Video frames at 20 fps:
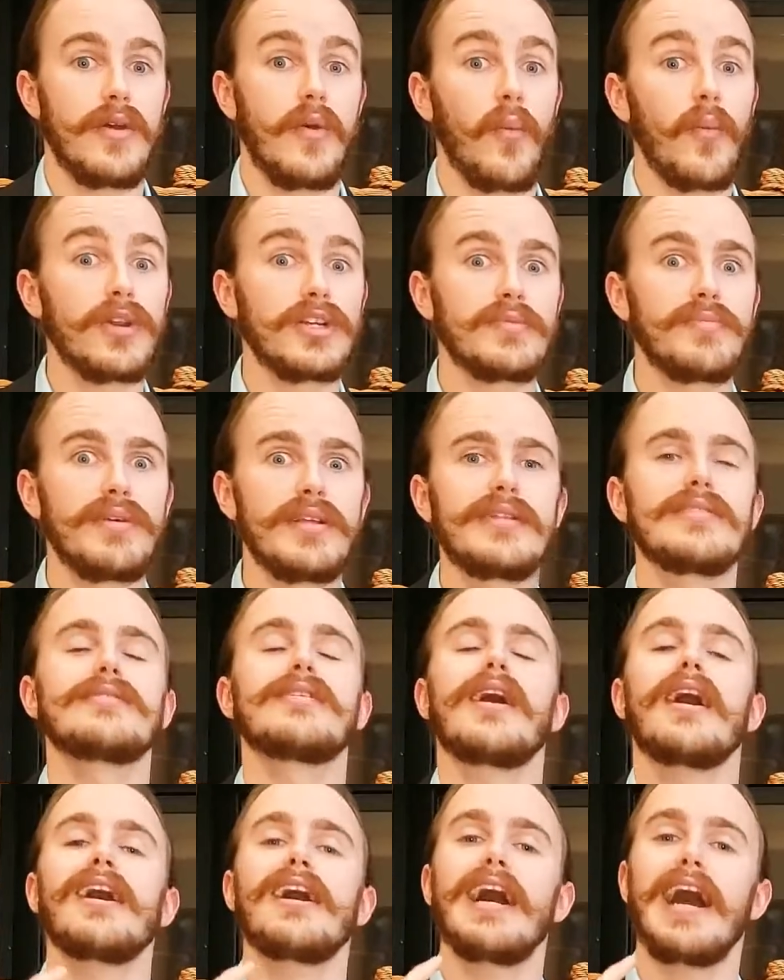which means the
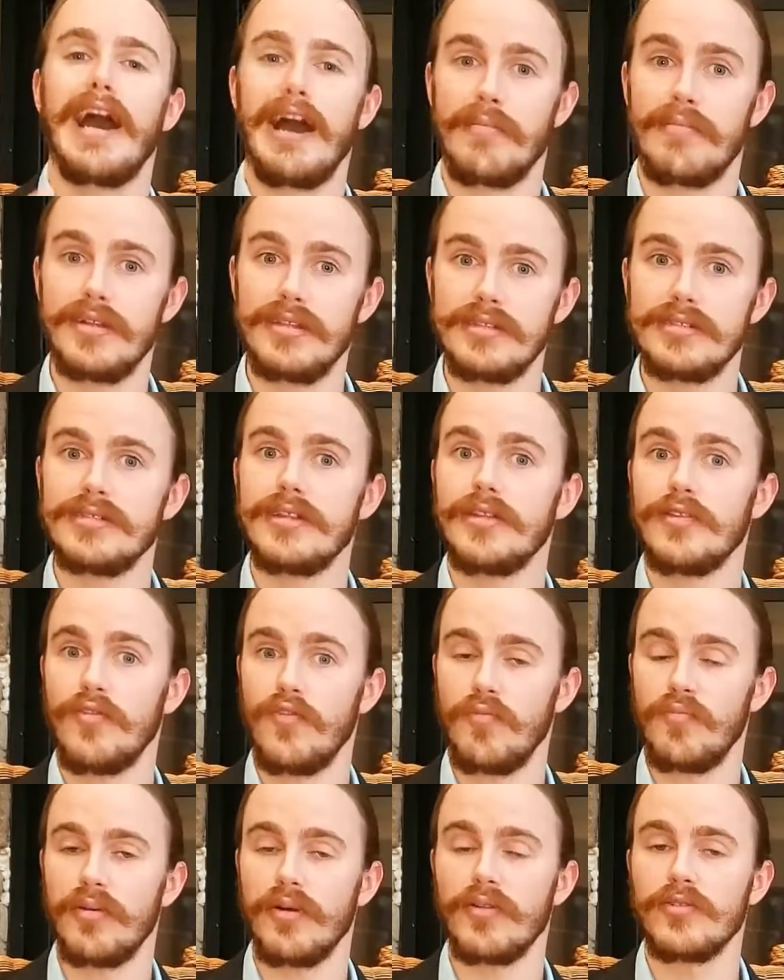habits that
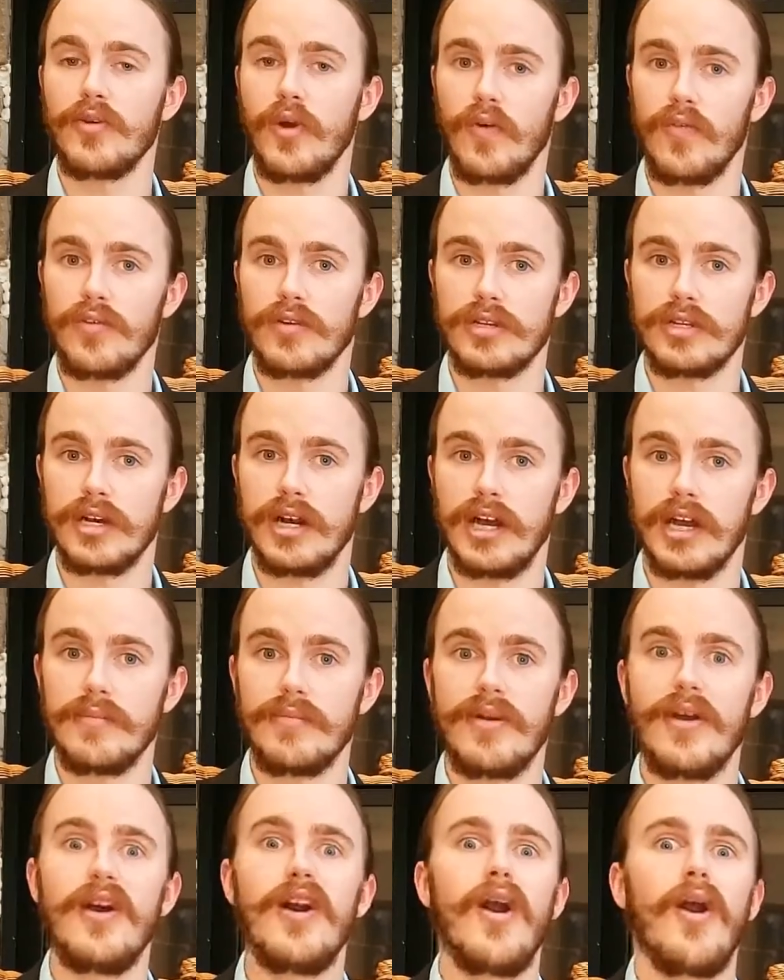you've built over time
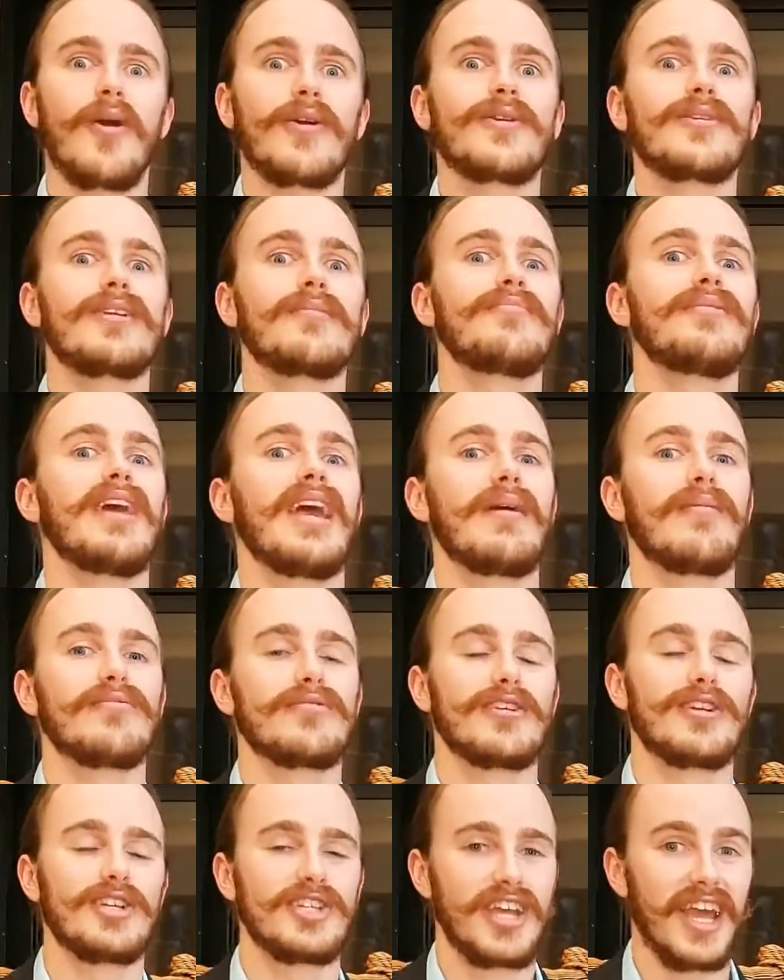are going to be able
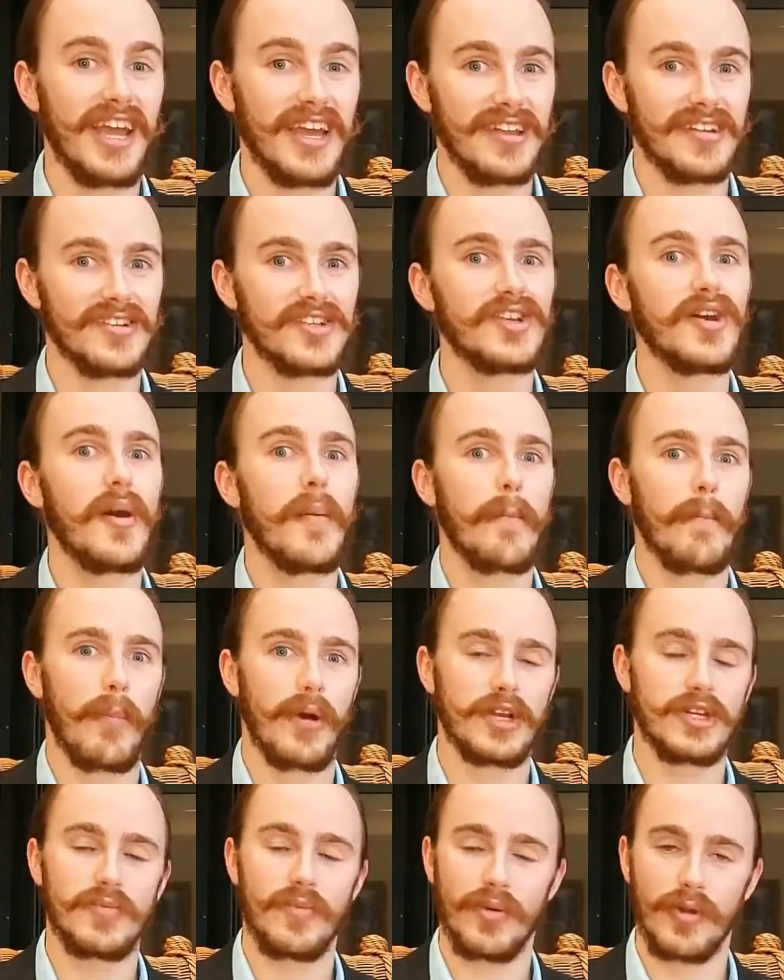to change
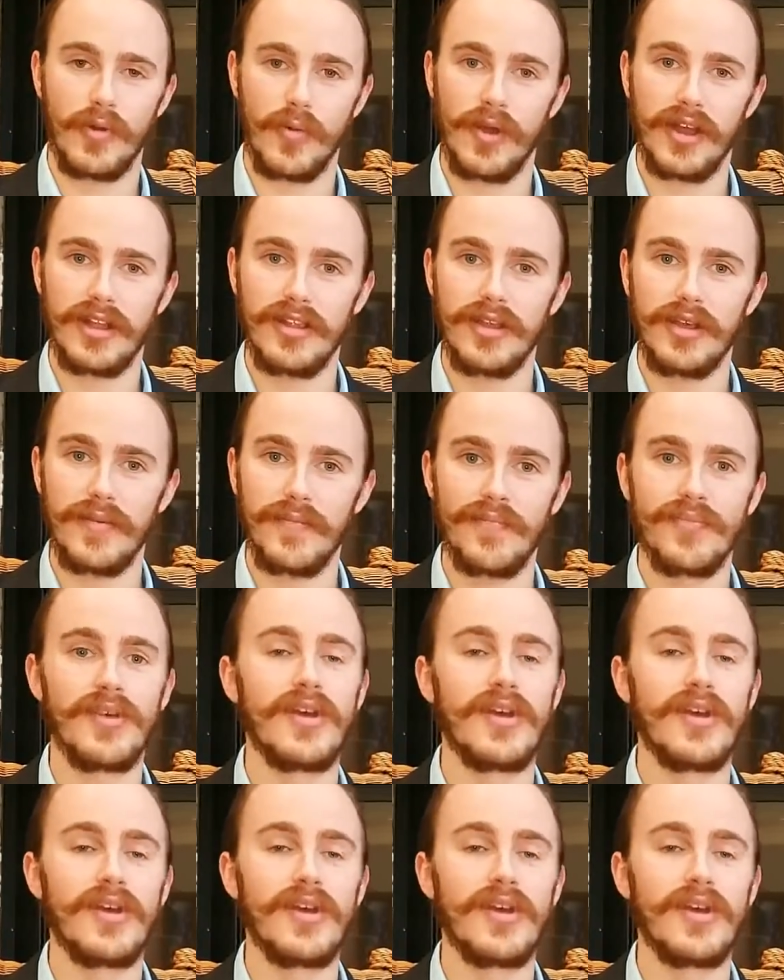much more quickly.